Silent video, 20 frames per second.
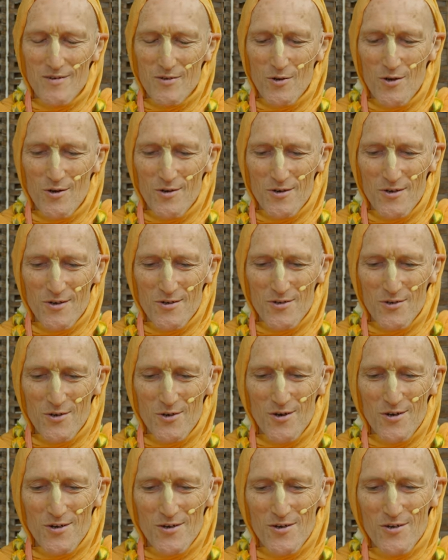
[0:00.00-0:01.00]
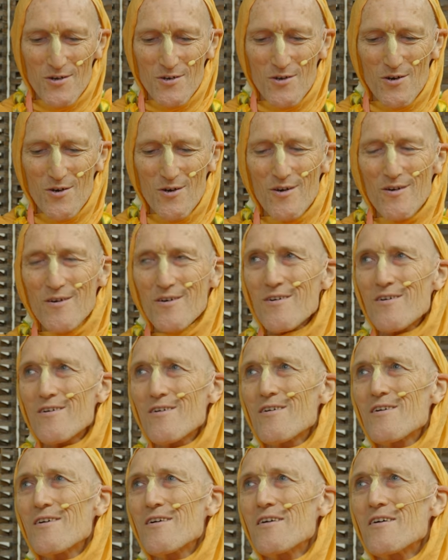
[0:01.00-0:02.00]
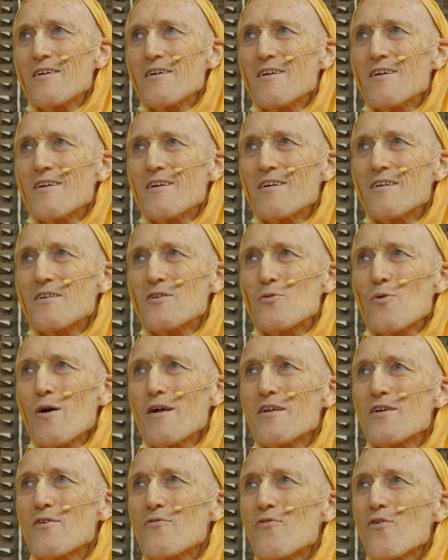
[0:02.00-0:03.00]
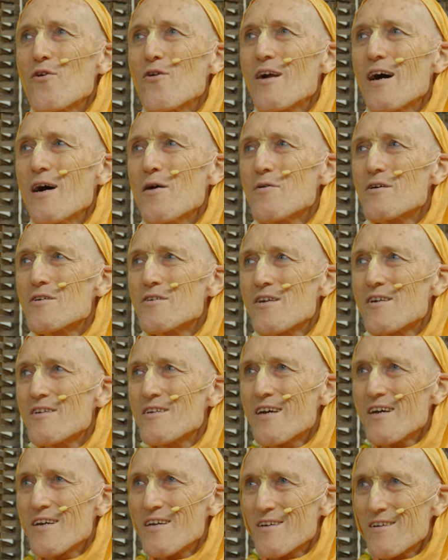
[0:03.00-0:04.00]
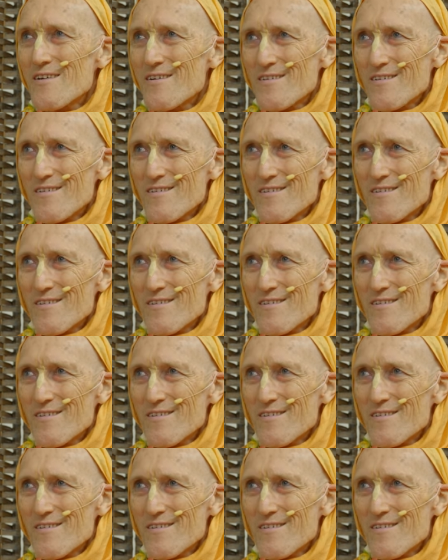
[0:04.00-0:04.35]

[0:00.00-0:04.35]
Talk and talk and talk. 24 hours a day.